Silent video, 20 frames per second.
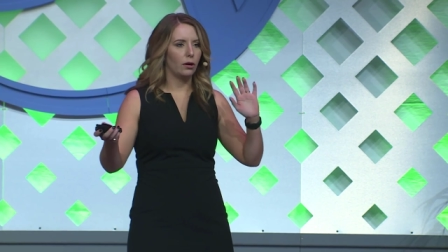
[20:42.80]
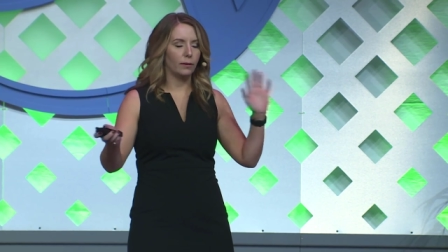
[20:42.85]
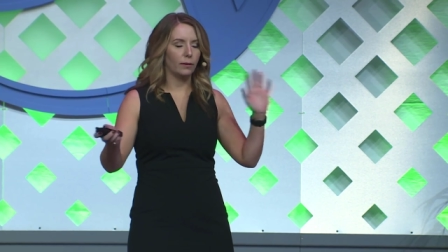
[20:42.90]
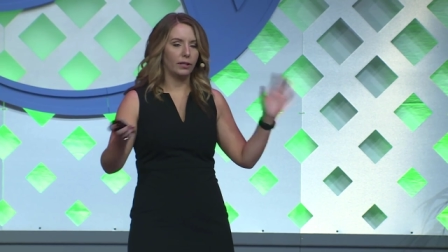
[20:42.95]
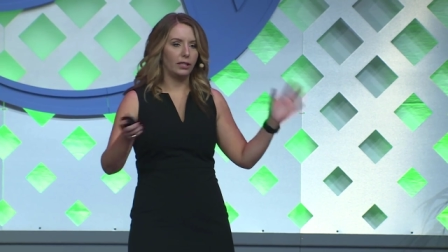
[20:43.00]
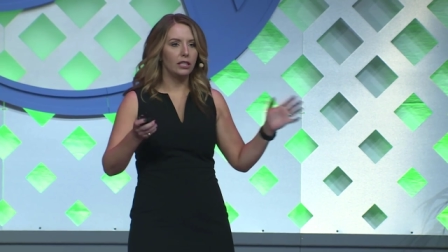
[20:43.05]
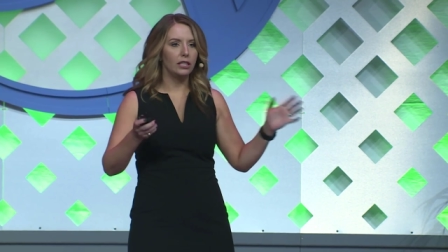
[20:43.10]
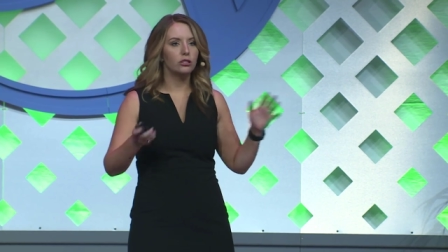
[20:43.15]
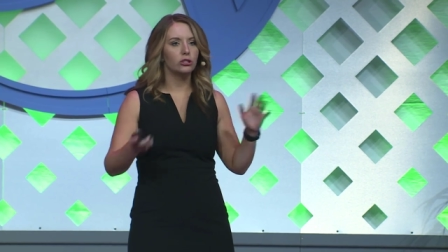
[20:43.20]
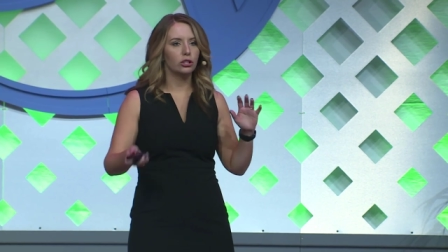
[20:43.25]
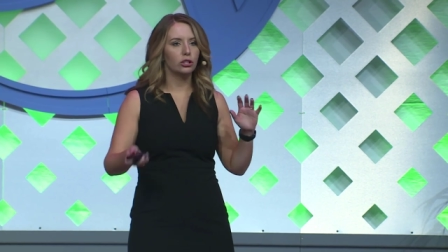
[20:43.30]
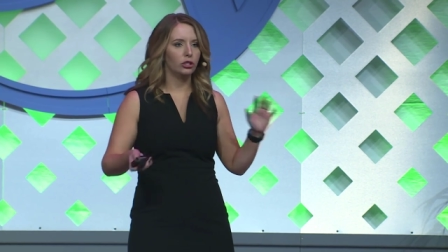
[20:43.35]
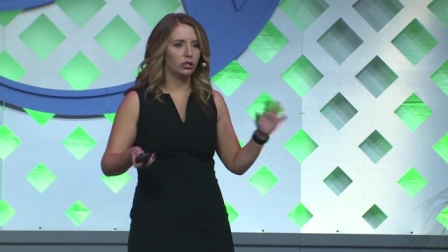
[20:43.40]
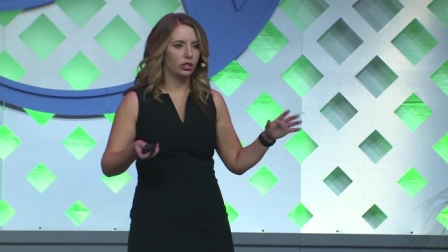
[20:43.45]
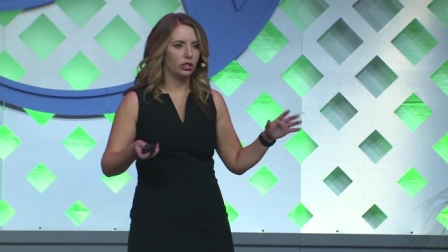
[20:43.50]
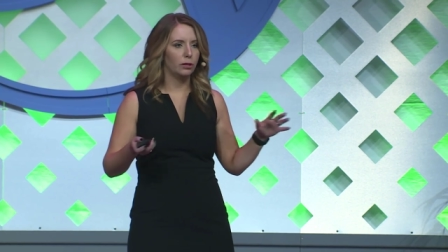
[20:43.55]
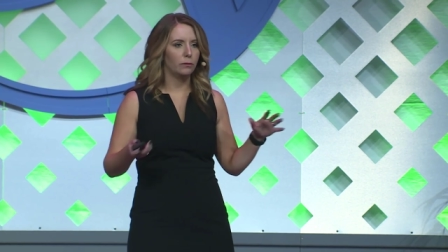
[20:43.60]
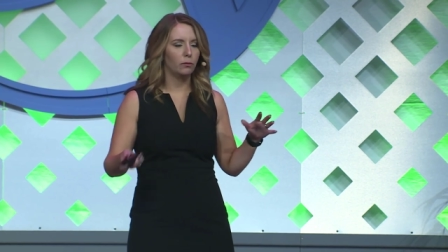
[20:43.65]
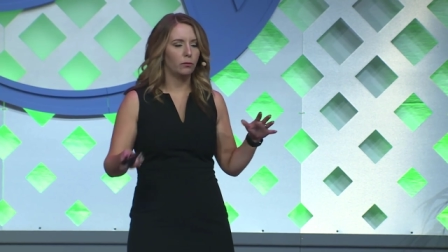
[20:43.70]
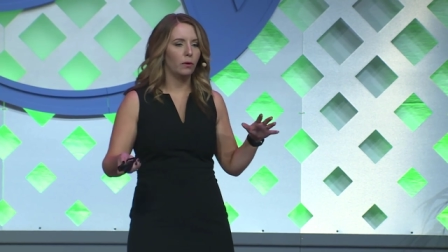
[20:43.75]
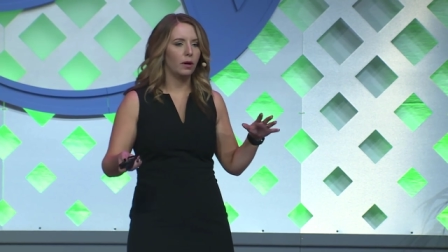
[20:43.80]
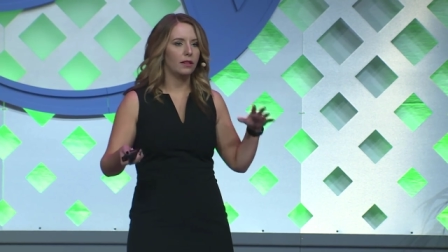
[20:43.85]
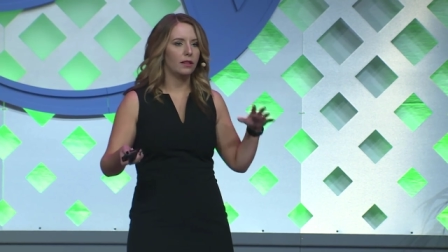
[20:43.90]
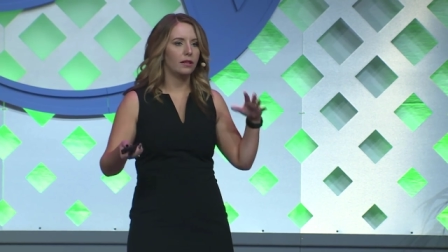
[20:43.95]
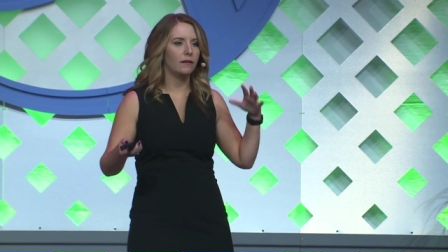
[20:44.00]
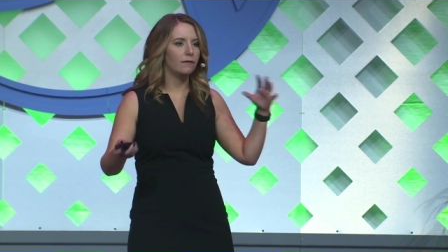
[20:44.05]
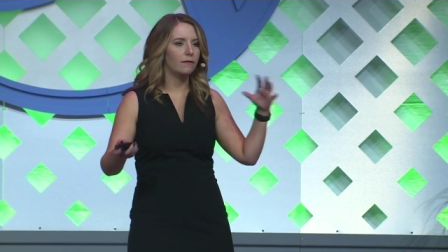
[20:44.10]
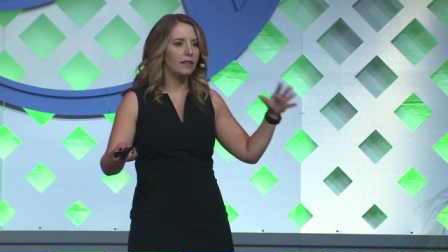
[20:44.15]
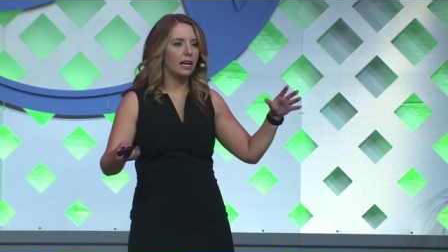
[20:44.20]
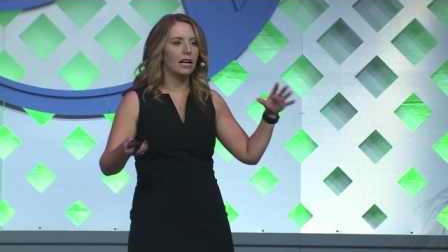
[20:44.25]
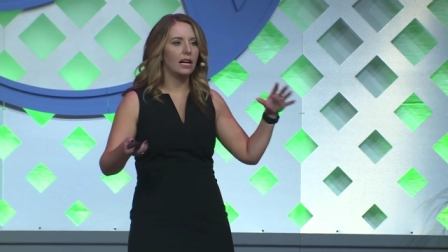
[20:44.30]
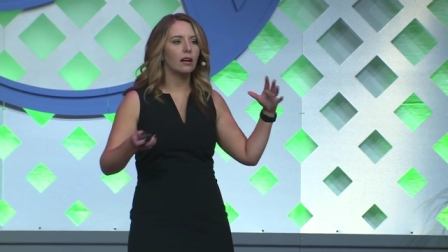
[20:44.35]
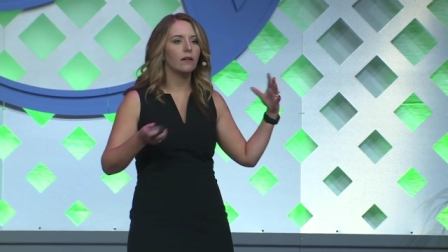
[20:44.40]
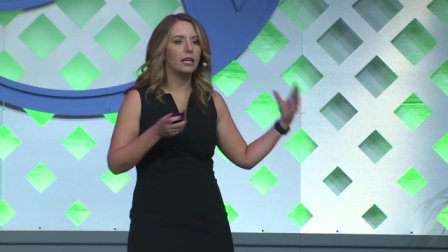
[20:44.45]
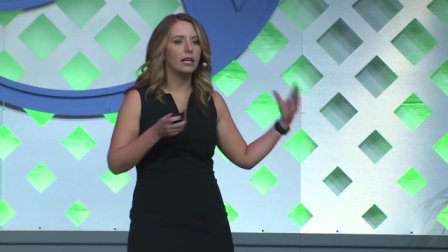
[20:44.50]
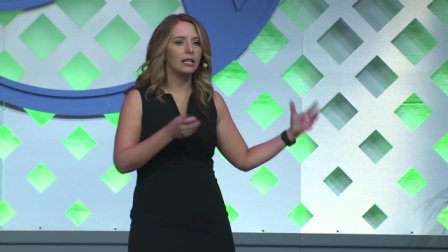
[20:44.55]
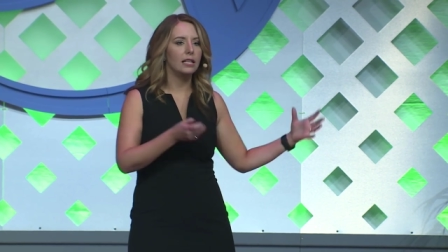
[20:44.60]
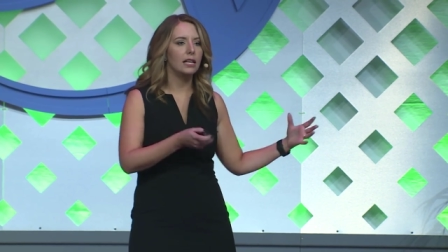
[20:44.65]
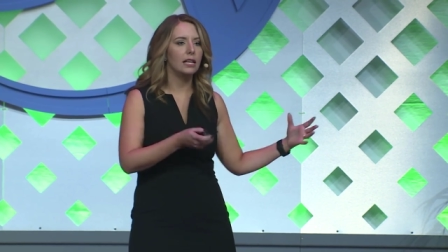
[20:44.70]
a relationship with, if they are in